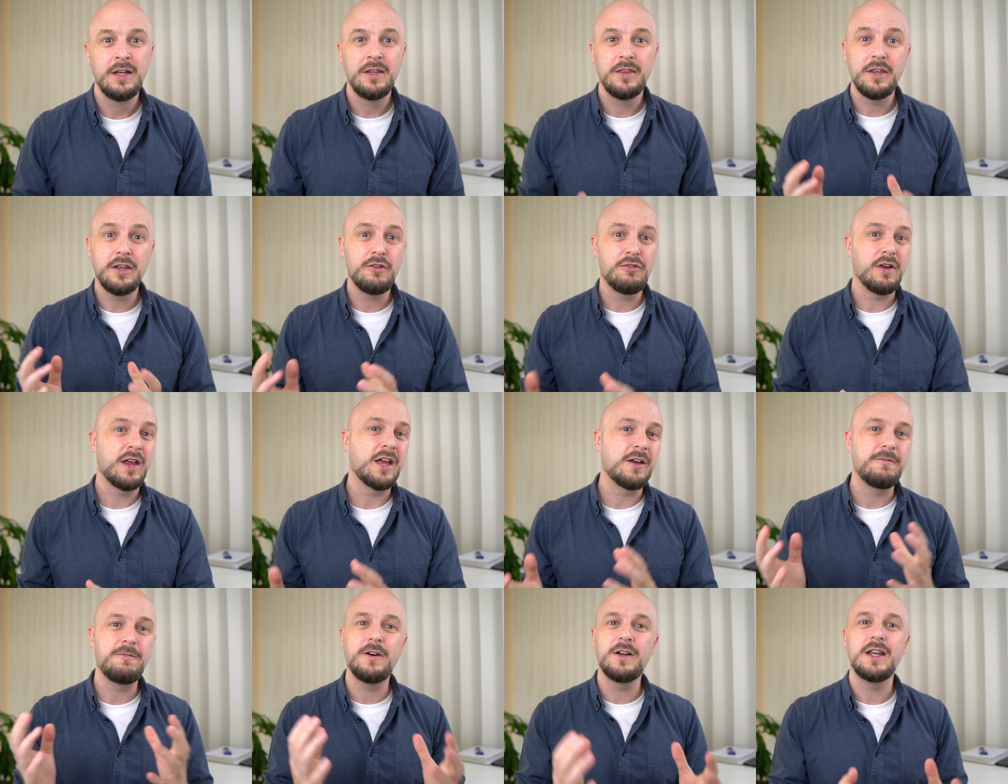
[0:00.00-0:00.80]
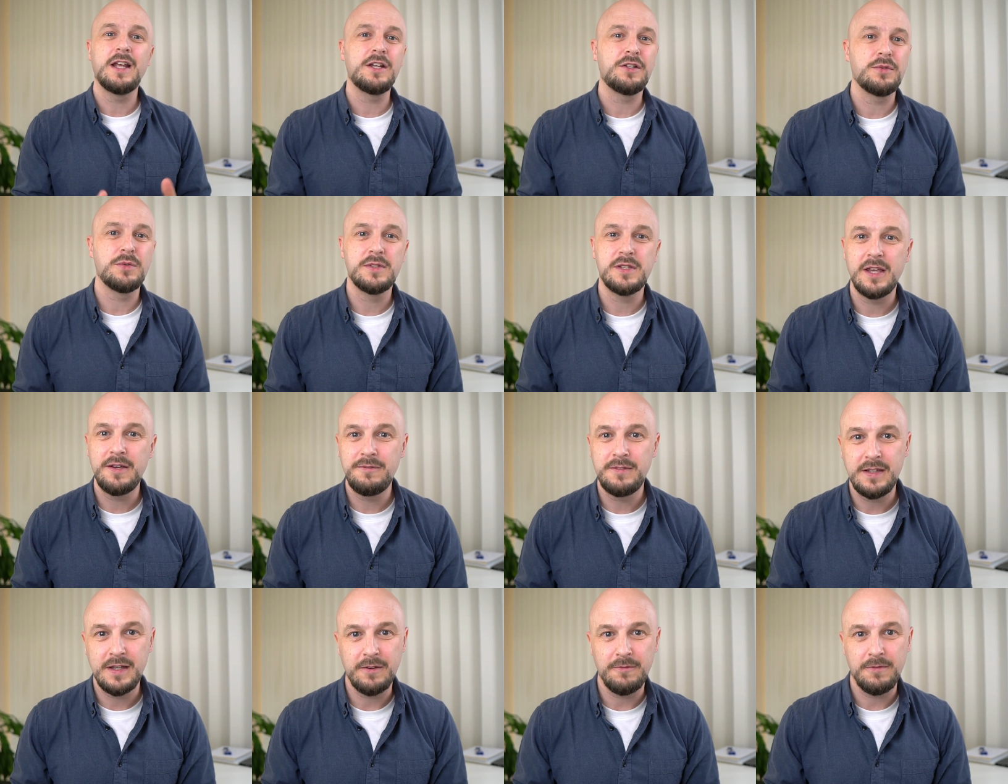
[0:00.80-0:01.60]
they create a financial
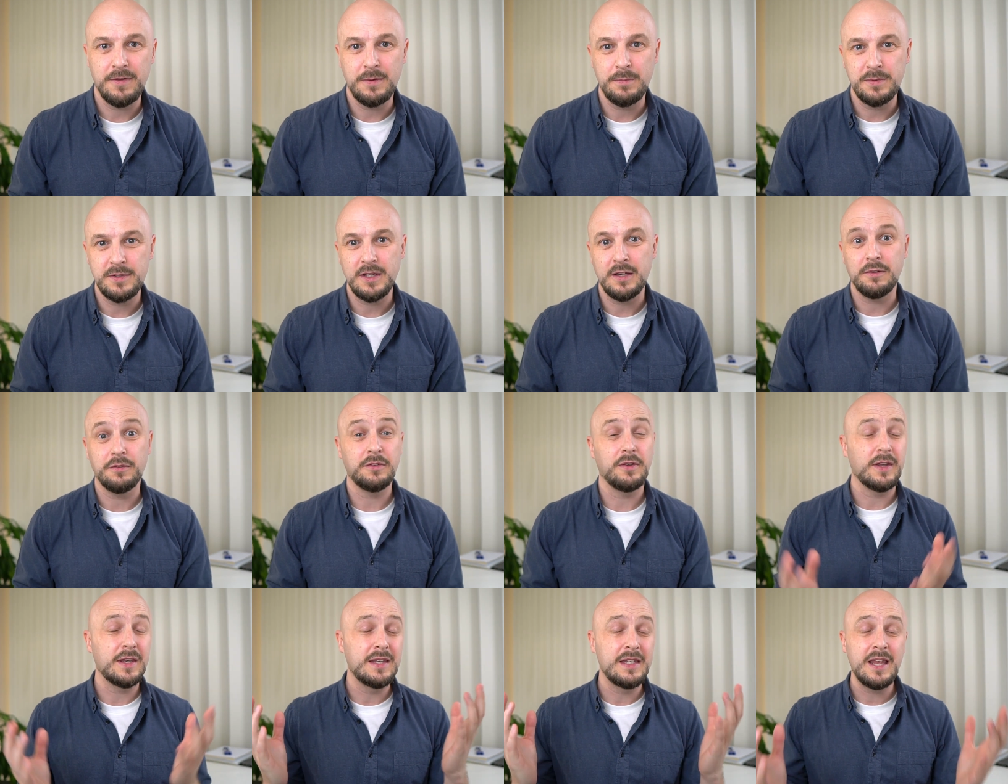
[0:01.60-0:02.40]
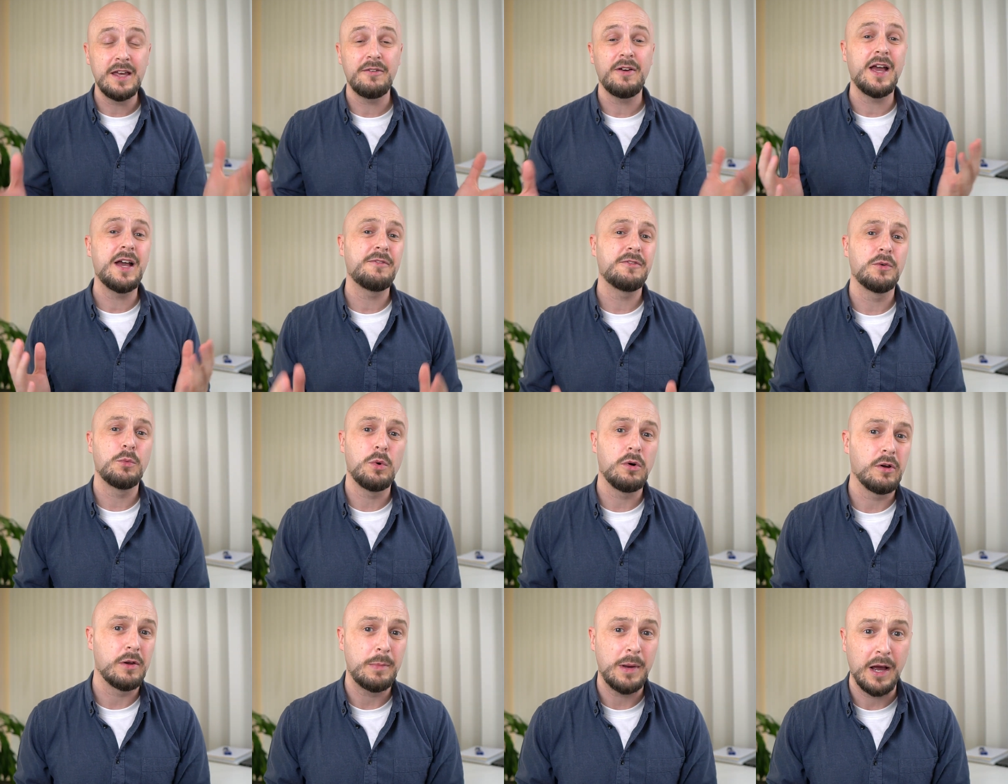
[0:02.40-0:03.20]
safety net for themselves so they never have to
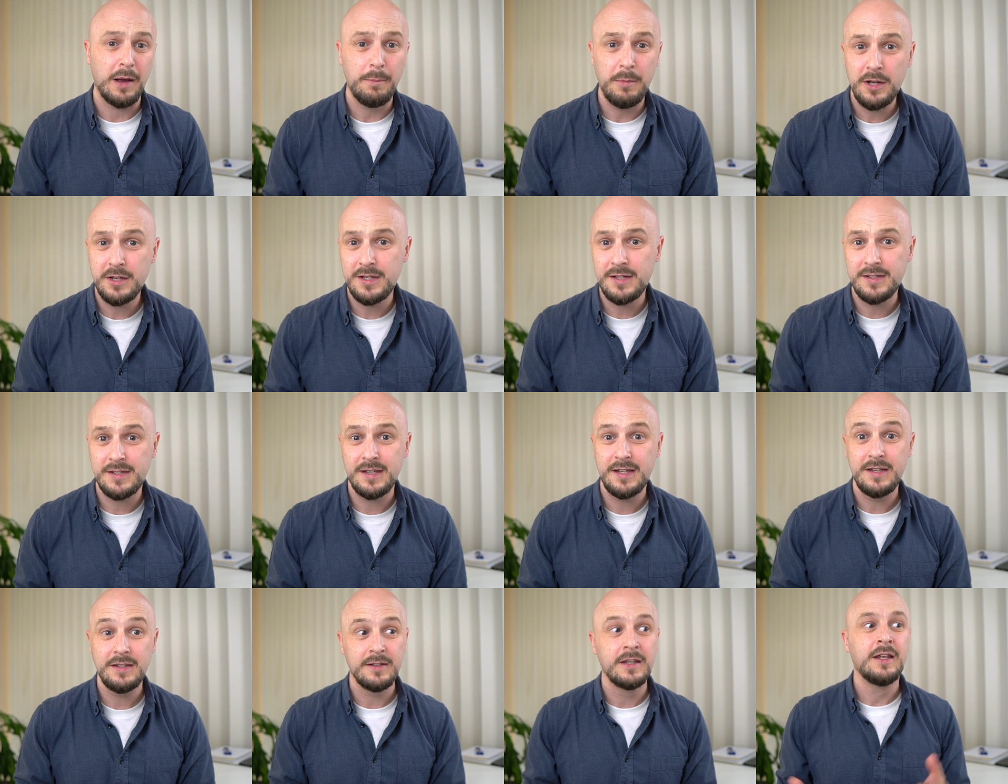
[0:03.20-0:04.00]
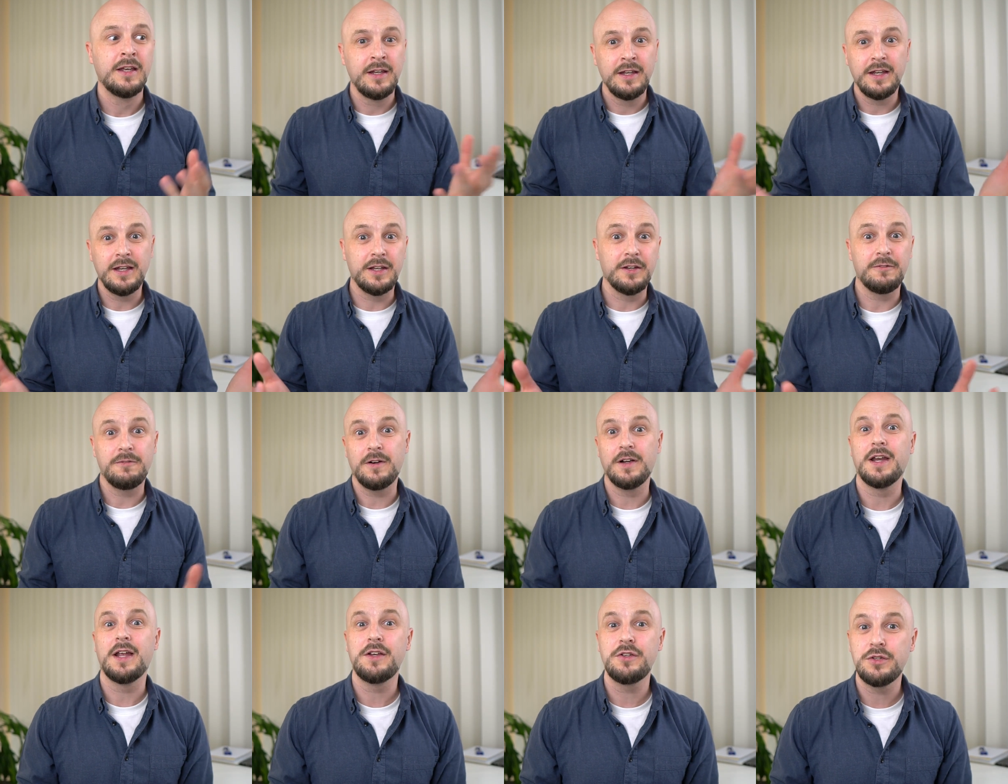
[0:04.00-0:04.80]
worry about emergencies in a
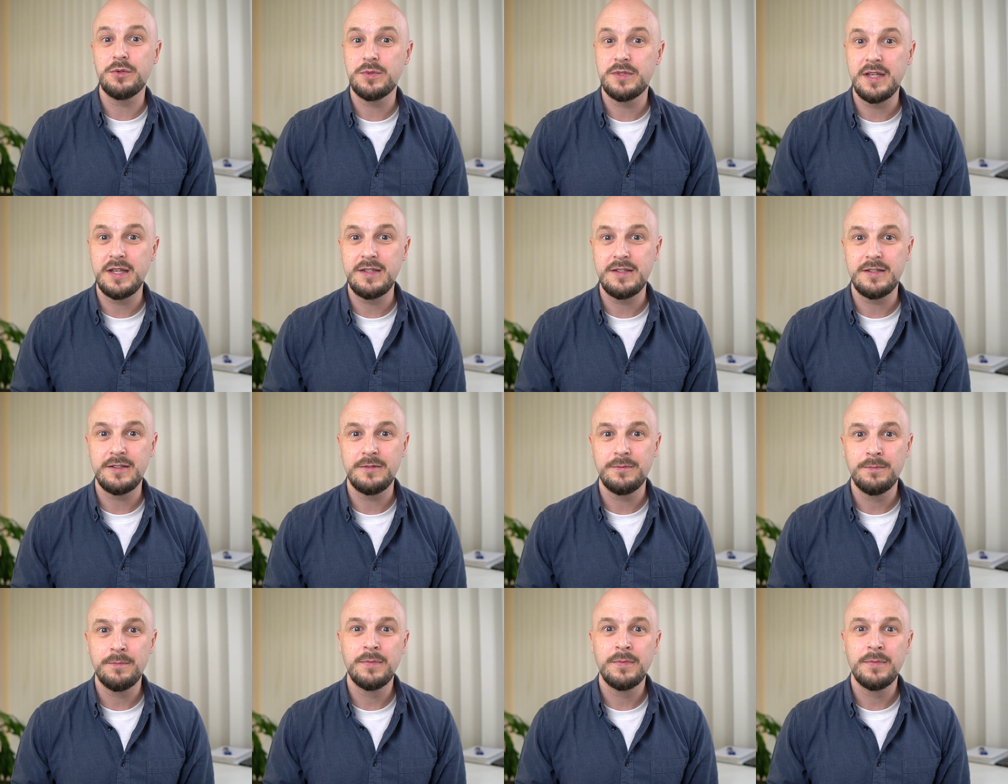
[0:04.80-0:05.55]
financial sense.